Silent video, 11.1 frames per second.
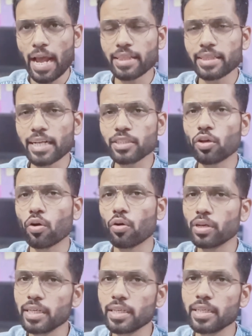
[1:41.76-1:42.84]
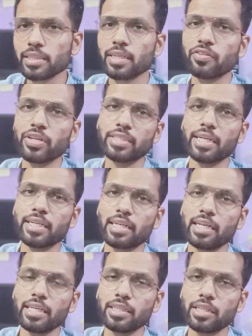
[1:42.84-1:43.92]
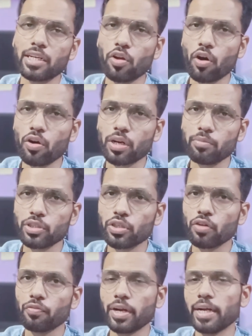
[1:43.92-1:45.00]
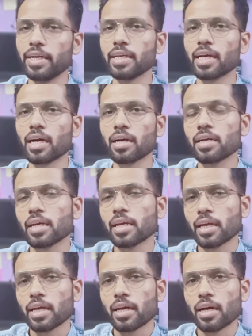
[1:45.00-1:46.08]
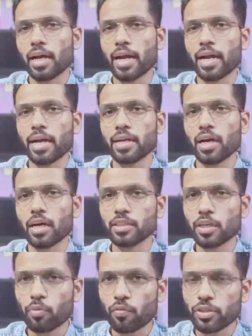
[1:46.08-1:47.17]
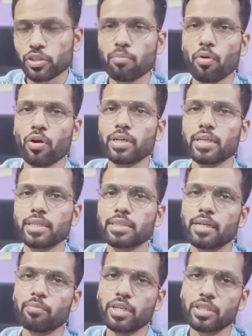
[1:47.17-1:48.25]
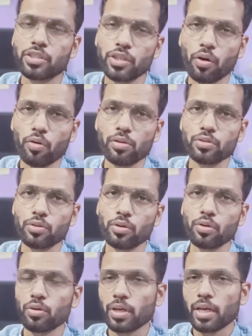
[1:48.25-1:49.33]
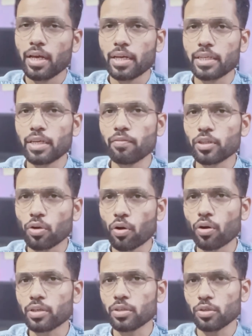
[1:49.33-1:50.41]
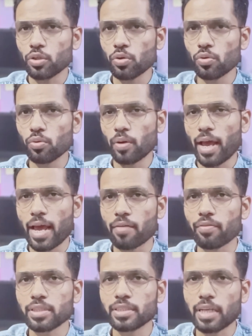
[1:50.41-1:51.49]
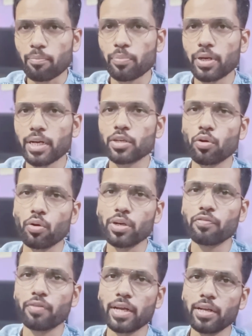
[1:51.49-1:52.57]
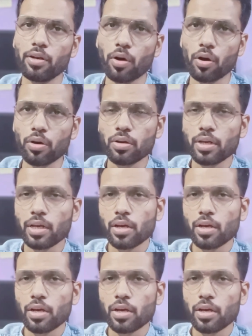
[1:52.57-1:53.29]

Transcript: And that's the only reason recently the Law Commission of India and other professional bodies and ministry also give a thought to have a separate codified law